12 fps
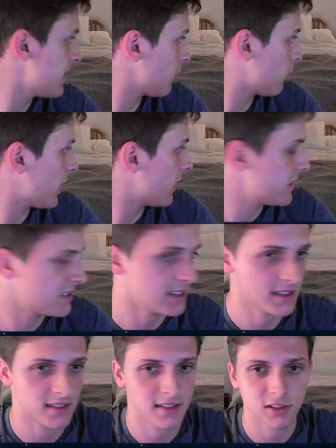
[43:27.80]
why this
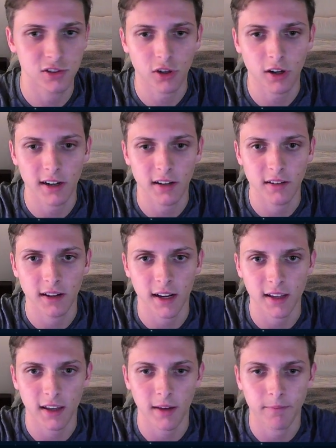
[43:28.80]
is a drawn
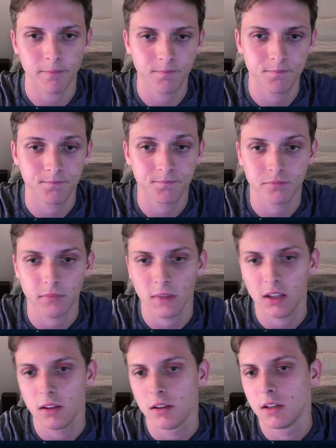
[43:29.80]
endgame.
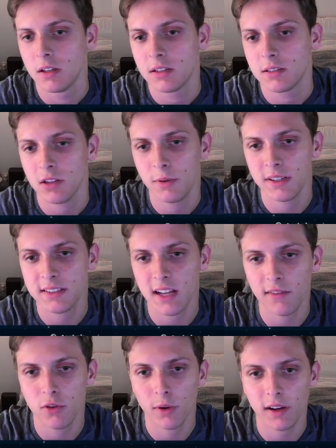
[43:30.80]
So instead
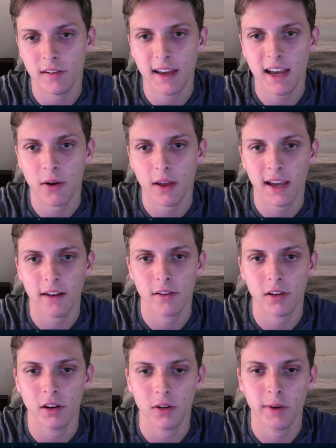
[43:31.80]
of going down, I had to
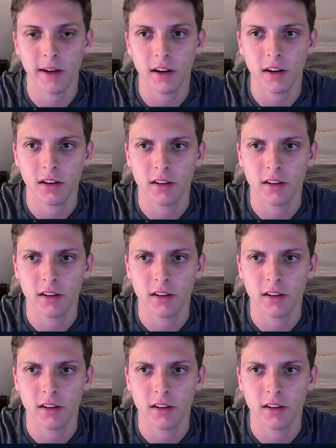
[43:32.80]
go where?